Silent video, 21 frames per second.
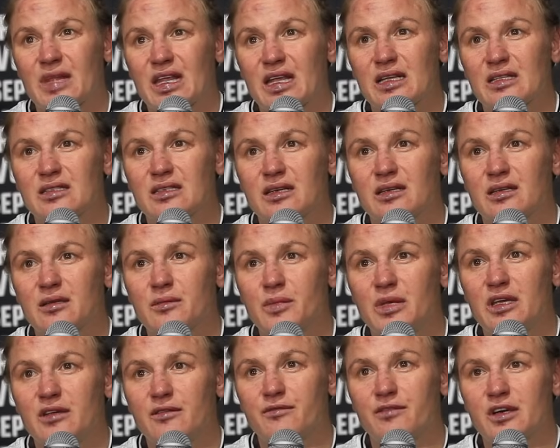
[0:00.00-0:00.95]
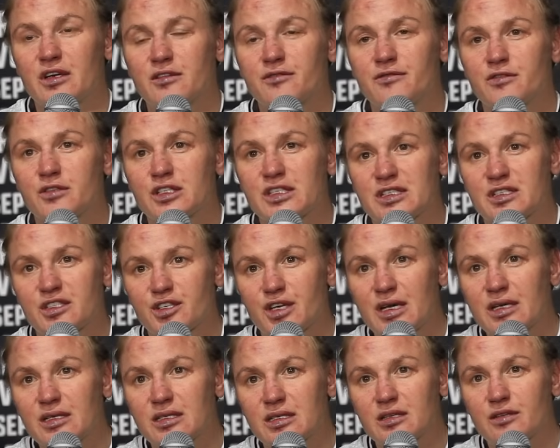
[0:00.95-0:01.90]
it's gonna be very
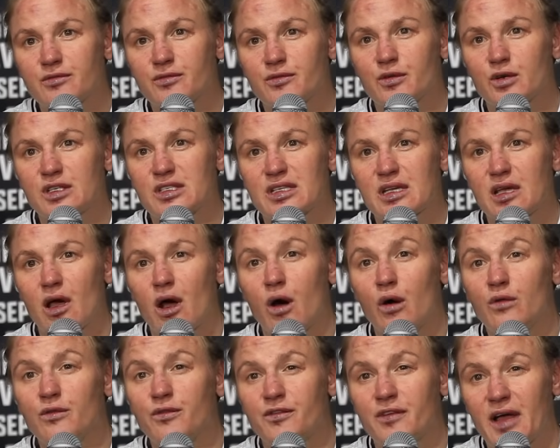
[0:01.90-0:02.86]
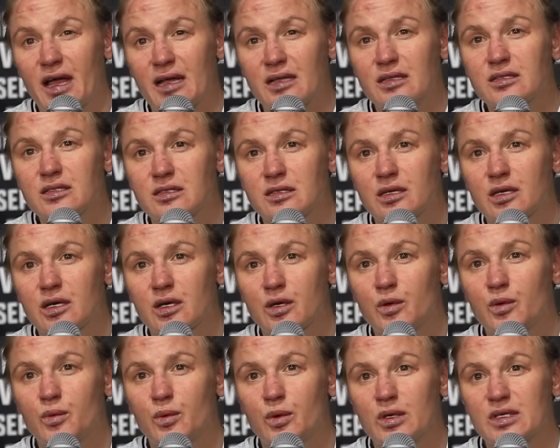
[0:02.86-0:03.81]
frustrating for the whole fans
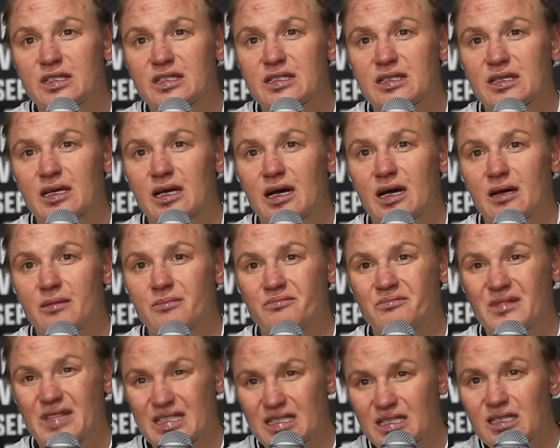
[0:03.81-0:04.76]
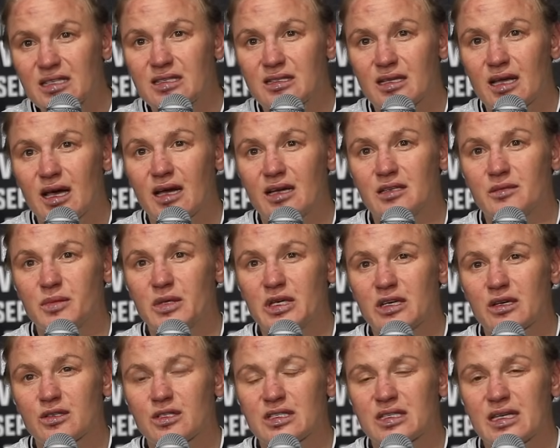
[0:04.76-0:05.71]
who was this night
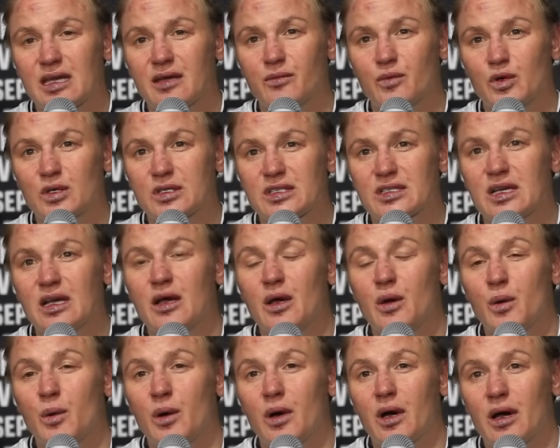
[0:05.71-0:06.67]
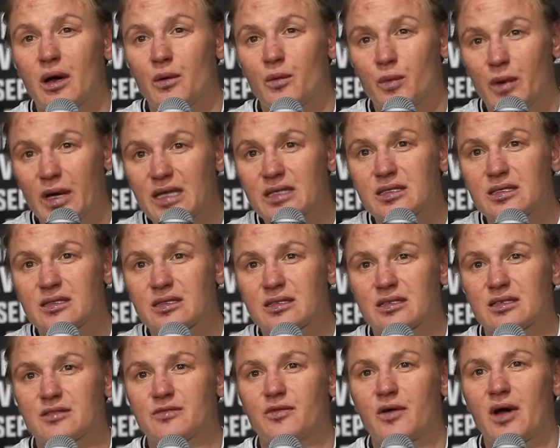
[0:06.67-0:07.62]
because they was waiting
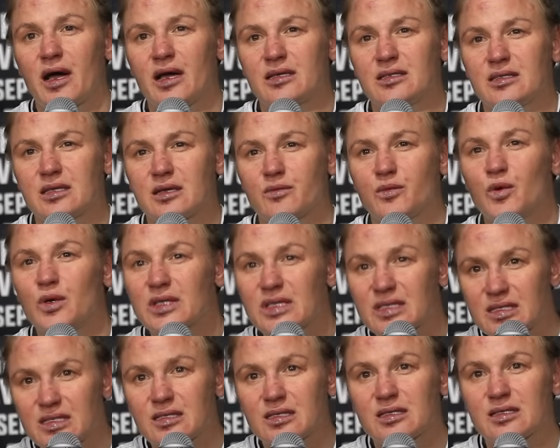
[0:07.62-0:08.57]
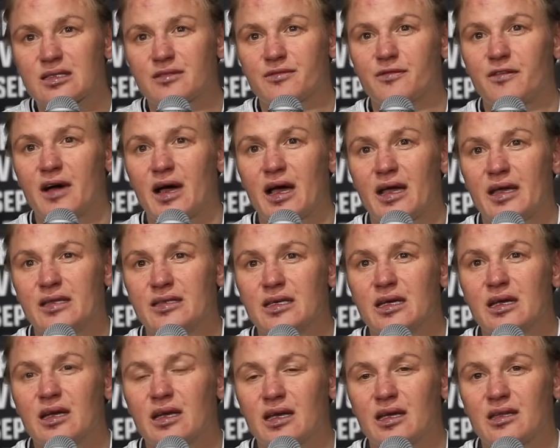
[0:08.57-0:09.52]
this fight, they want to see the fight,
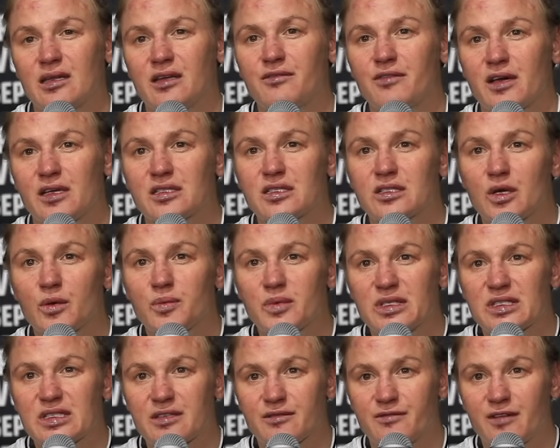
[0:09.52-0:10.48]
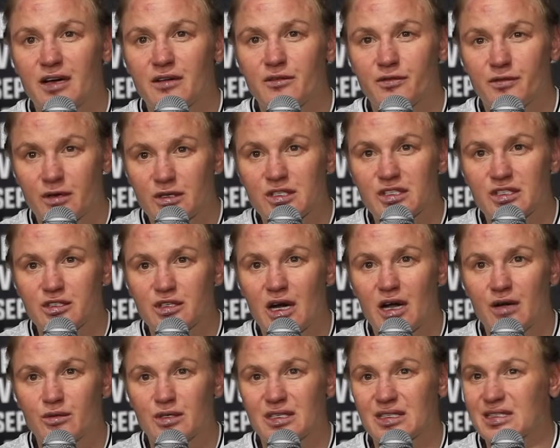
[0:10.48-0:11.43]
and if I stop in the first
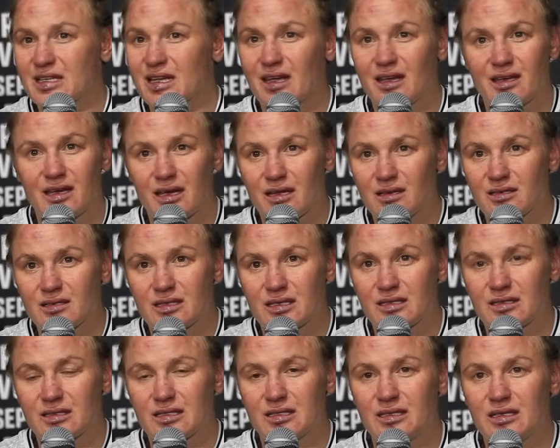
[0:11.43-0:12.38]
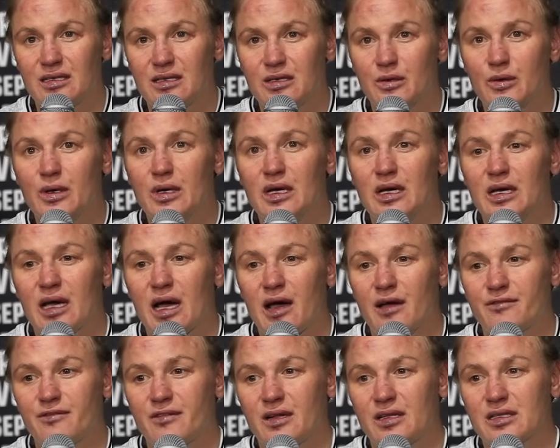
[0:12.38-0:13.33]
round and say I cannot continue,
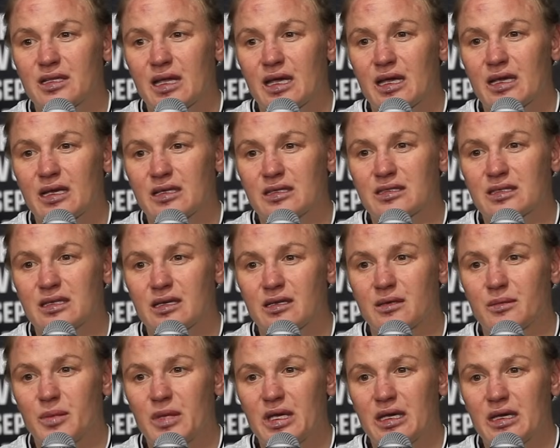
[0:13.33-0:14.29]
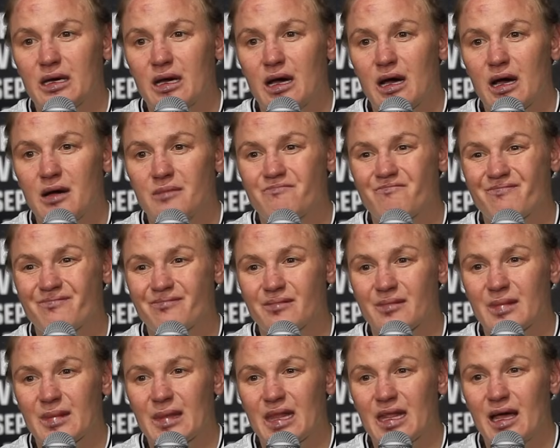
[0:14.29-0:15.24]
I felt like it's going to be
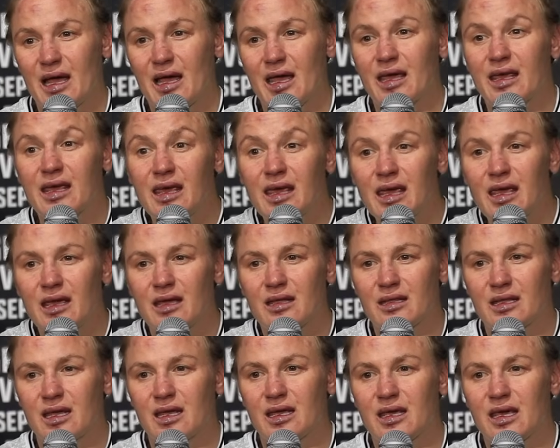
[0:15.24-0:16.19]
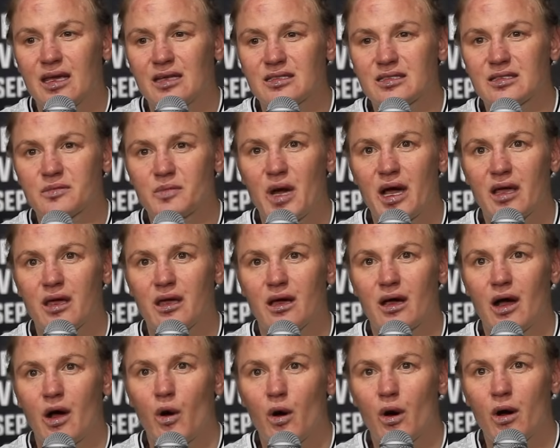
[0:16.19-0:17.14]
again against my
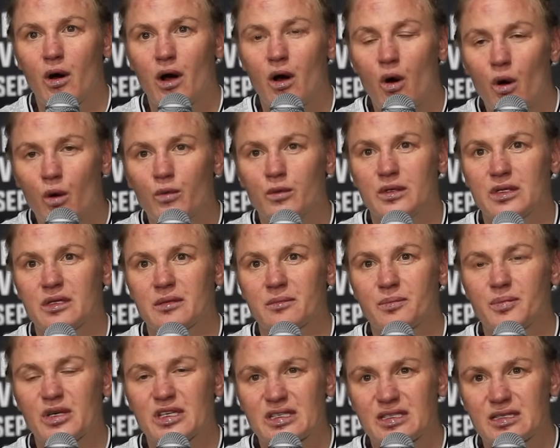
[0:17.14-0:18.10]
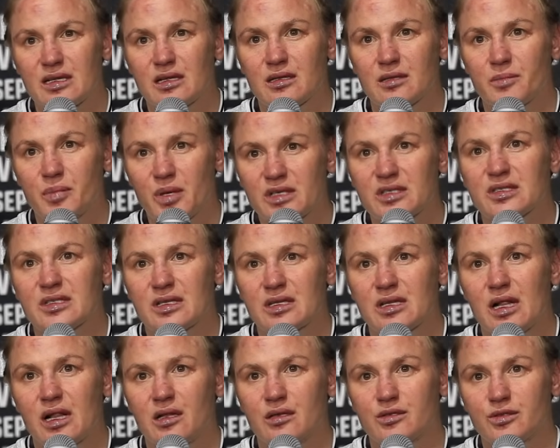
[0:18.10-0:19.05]
own
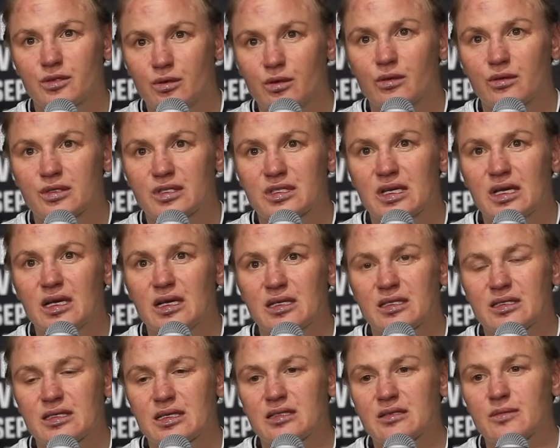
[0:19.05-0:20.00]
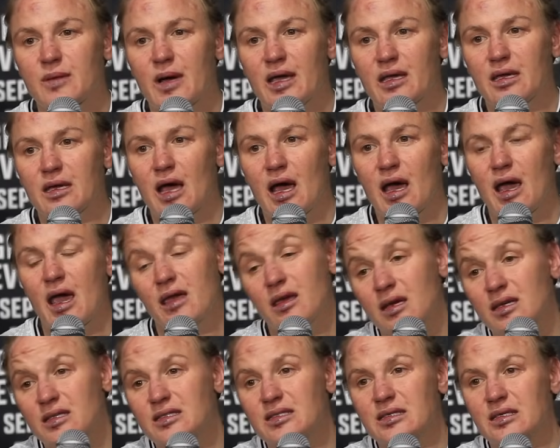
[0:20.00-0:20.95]
personal rules. That's why I
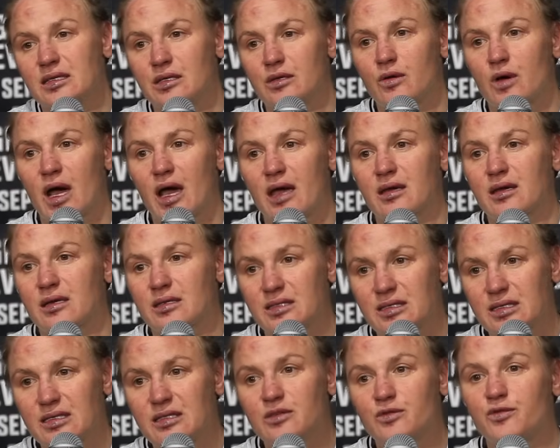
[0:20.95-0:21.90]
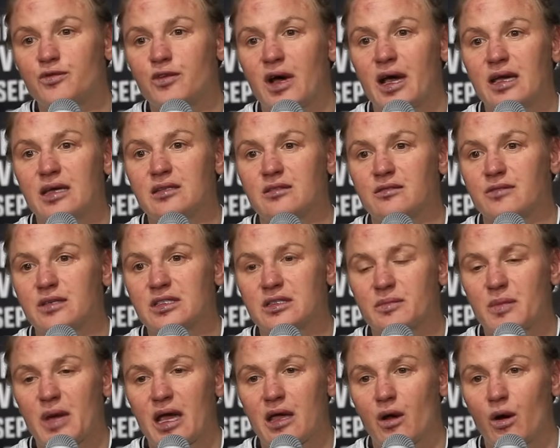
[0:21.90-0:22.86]
continue fight with
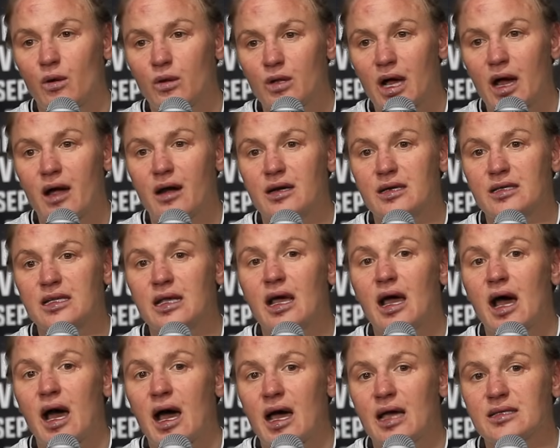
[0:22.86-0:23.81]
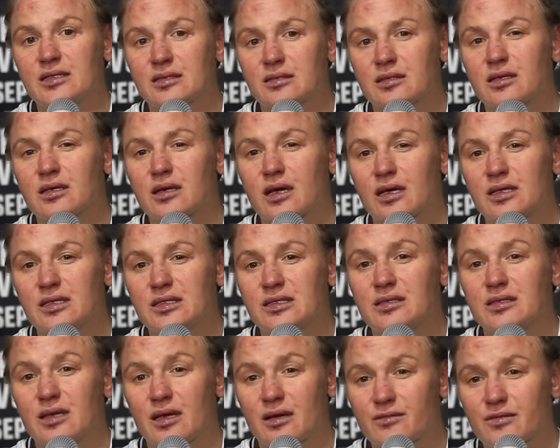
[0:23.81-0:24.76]
my whole heart. I think I
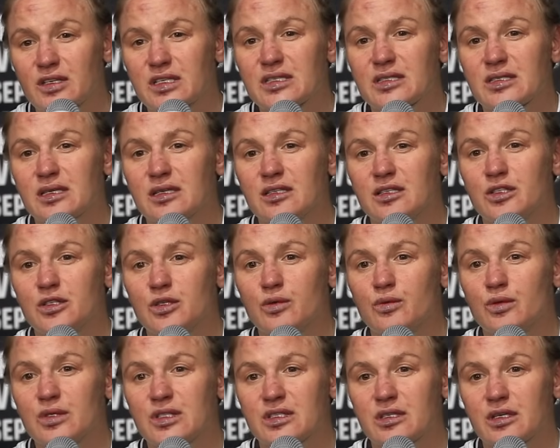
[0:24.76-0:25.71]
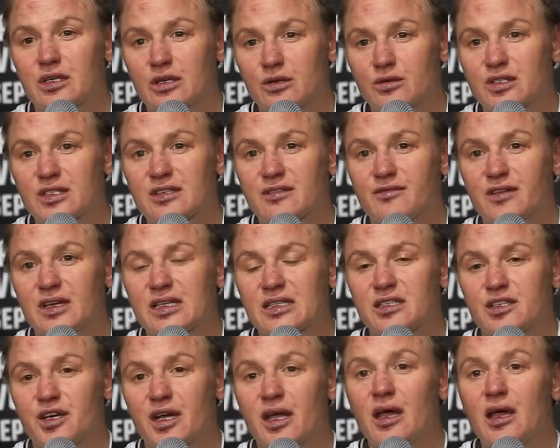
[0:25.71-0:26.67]
did everything to secure the
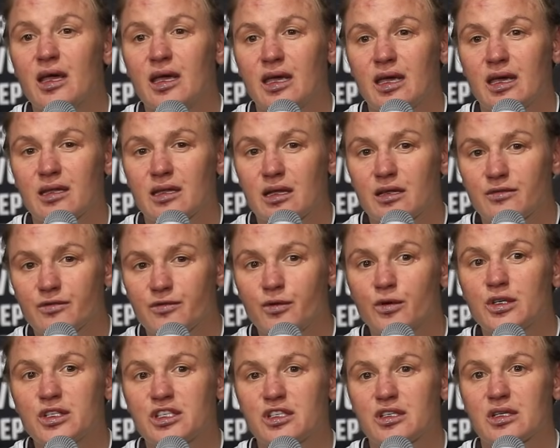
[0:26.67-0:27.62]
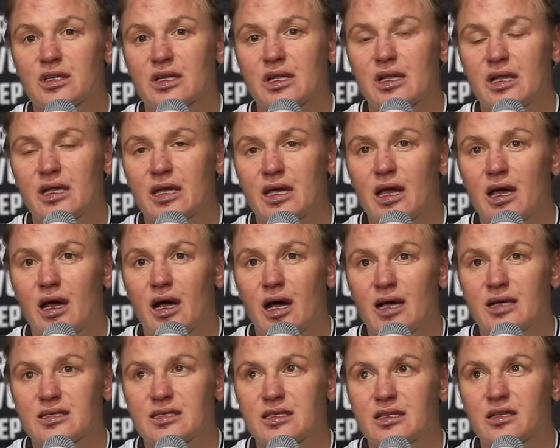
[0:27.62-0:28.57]
victory, and unfortunately
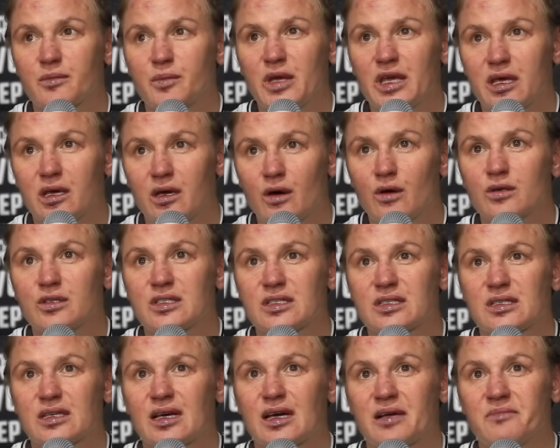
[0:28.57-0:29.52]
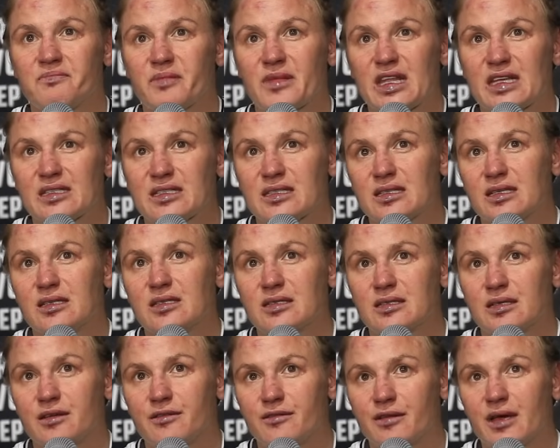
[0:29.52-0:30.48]
I think because
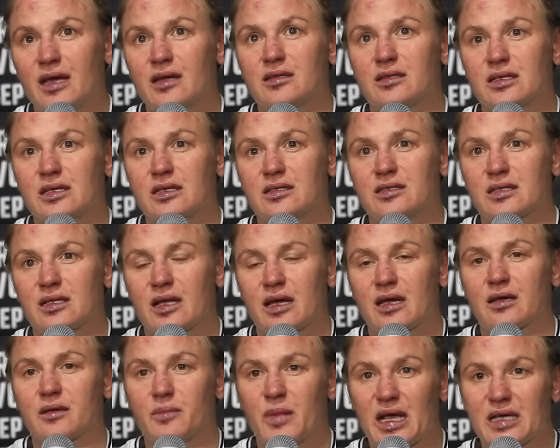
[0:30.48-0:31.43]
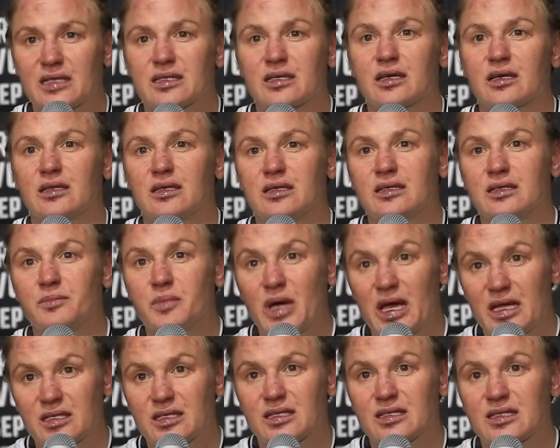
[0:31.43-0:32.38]
this event, it's like Mexican
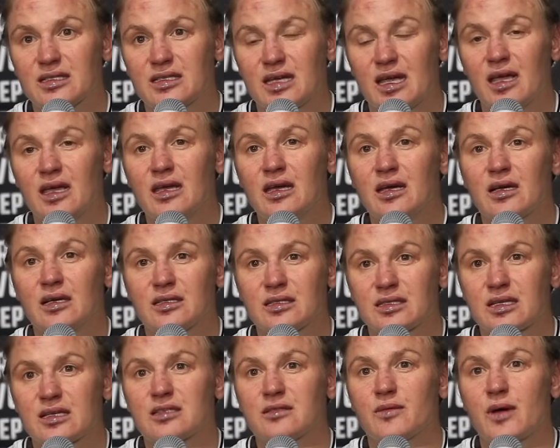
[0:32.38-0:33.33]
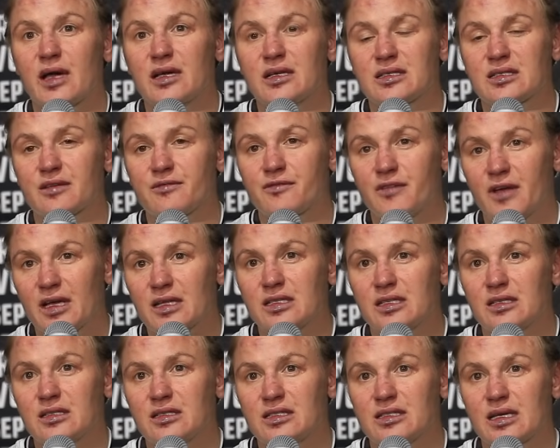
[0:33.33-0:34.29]
Independence Day, that's why it's
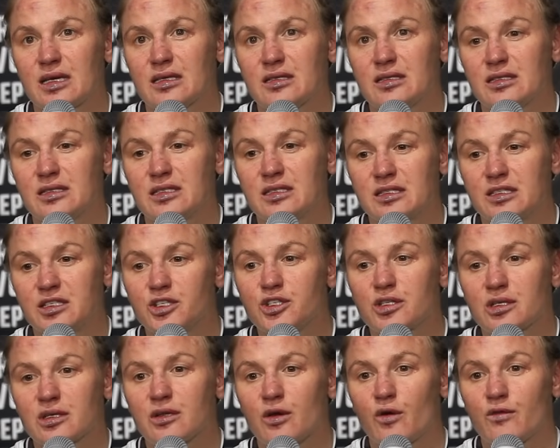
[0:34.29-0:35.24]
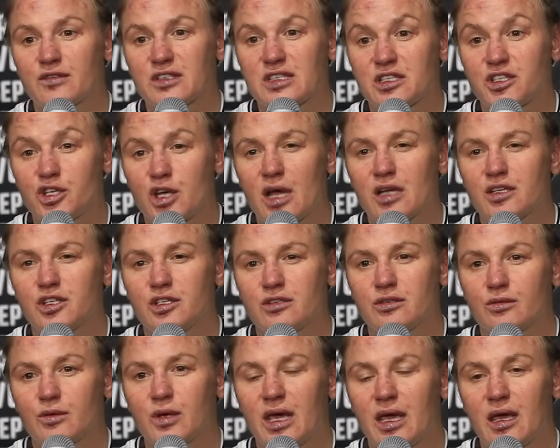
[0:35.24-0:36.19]
affected the decision of the judge
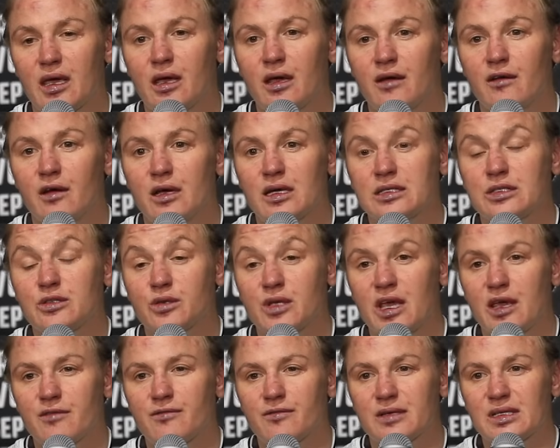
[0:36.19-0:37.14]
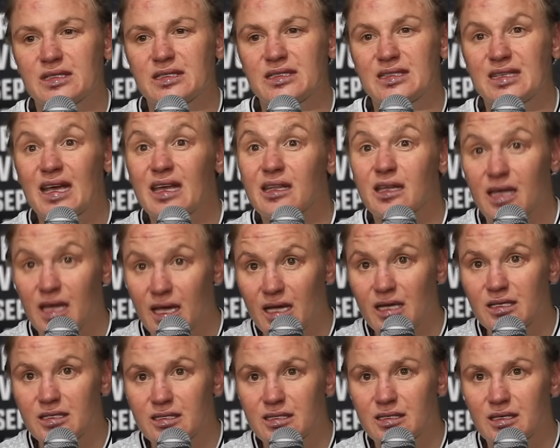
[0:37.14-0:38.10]
to give
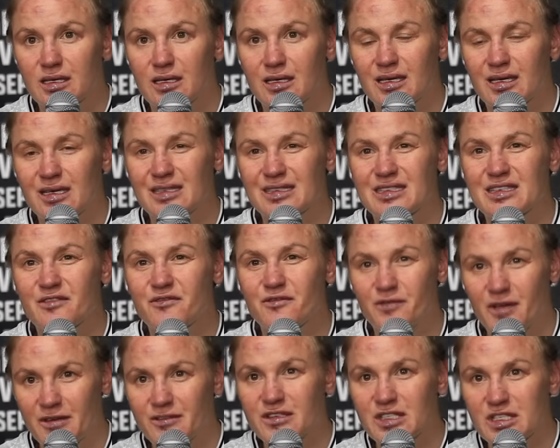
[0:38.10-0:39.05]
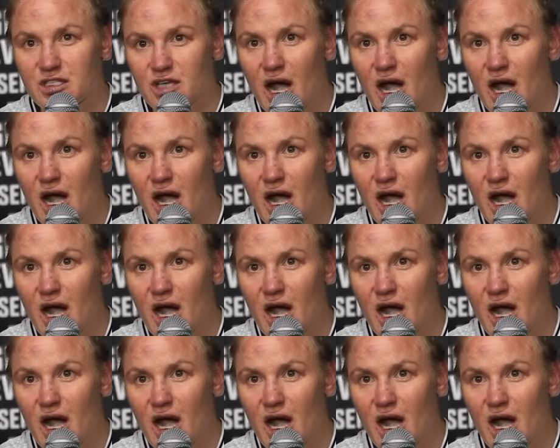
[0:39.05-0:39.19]
10-8 in the fifth